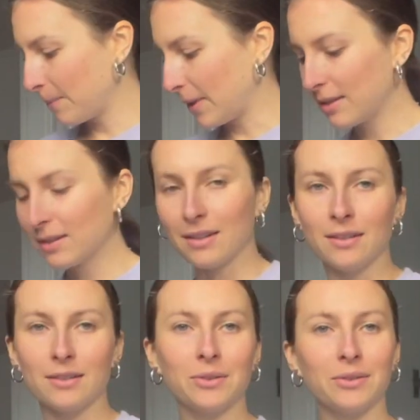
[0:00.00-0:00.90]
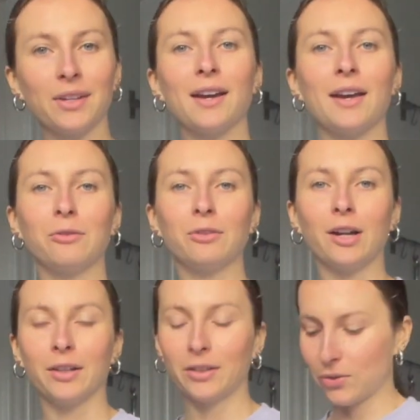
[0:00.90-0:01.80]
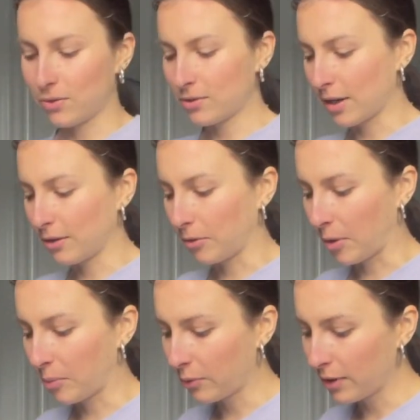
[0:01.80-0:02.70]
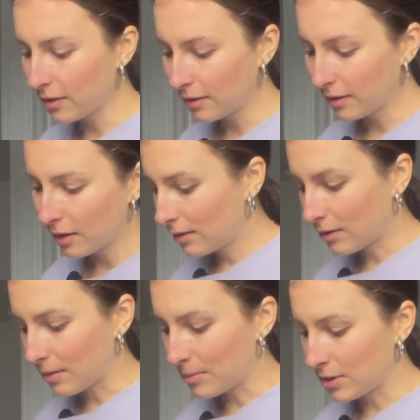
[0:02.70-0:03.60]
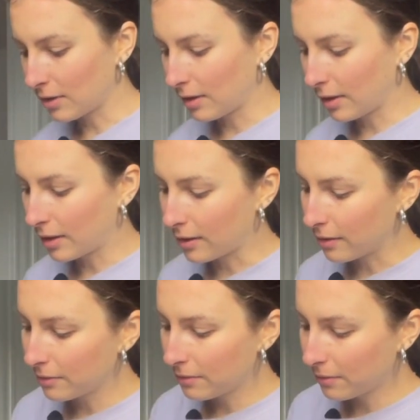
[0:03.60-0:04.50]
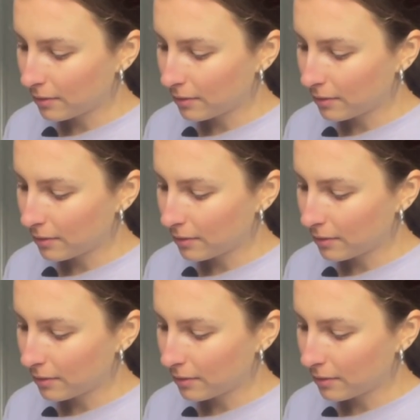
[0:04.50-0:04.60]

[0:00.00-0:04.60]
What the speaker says: This is the kind of garlic toast I grew up with. So I'm just gonna cut off